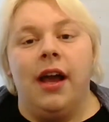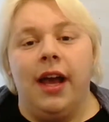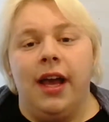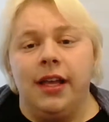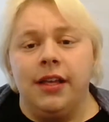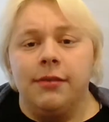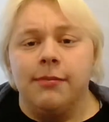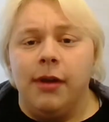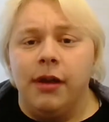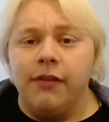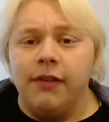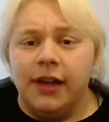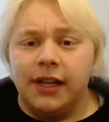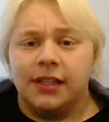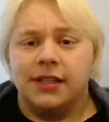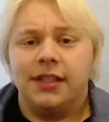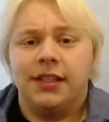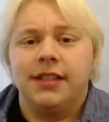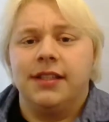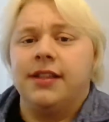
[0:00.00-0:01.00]
You might
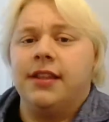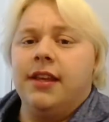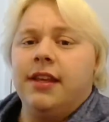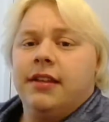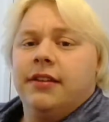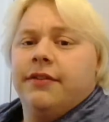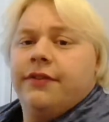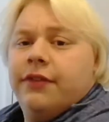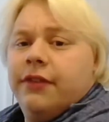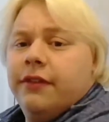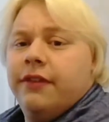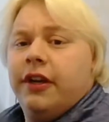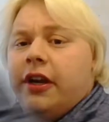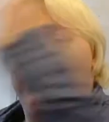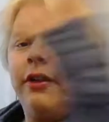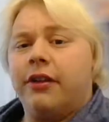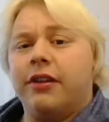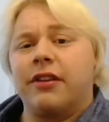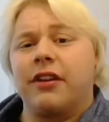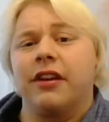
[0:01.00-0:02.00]
recognise this for the video
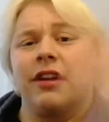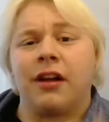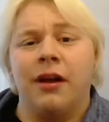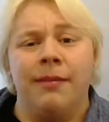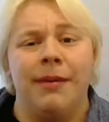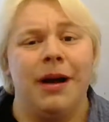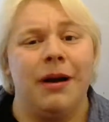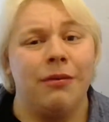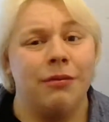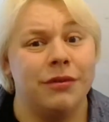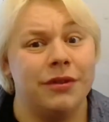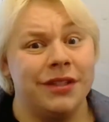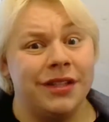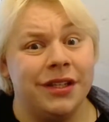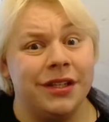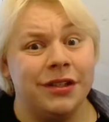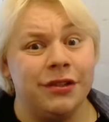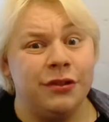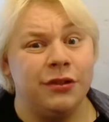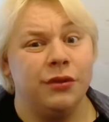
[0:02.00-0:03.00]
that's going to come out
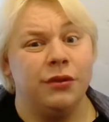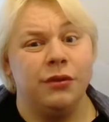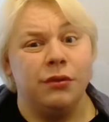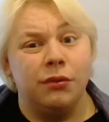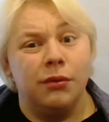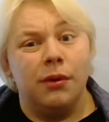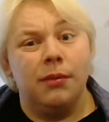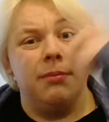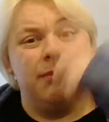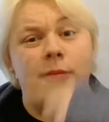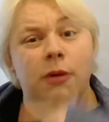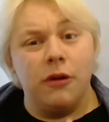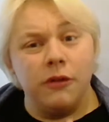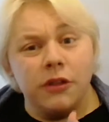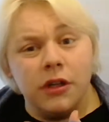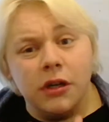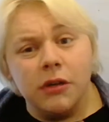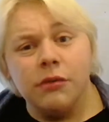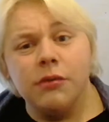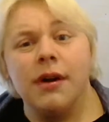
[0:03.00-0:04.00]

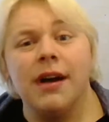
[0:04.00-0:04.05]
tomorrow,